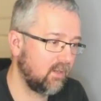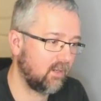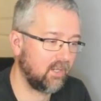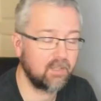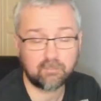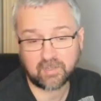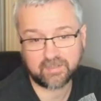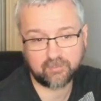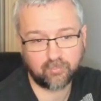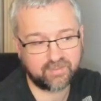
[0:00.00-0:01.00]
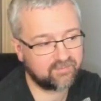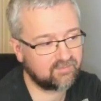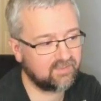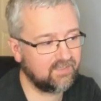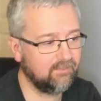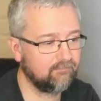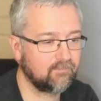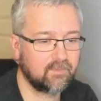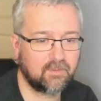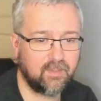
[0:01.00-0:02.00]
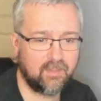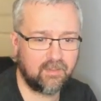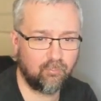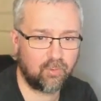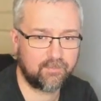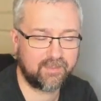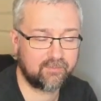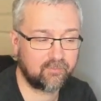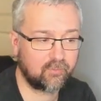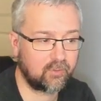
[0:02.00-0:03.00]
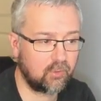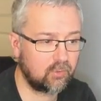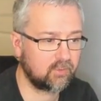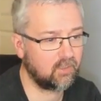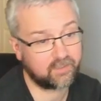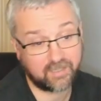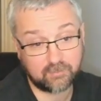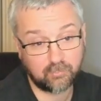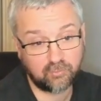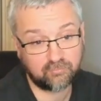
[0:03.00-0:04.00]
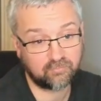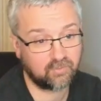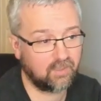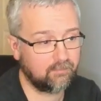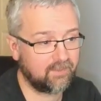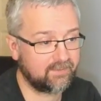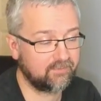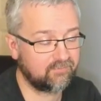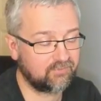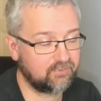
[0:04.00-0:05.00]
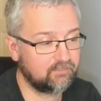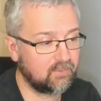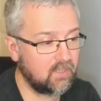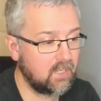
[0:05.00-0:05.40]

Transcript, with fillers: I am playing with uh, uh, one minute on the clock. I can move uh, pan and zoom.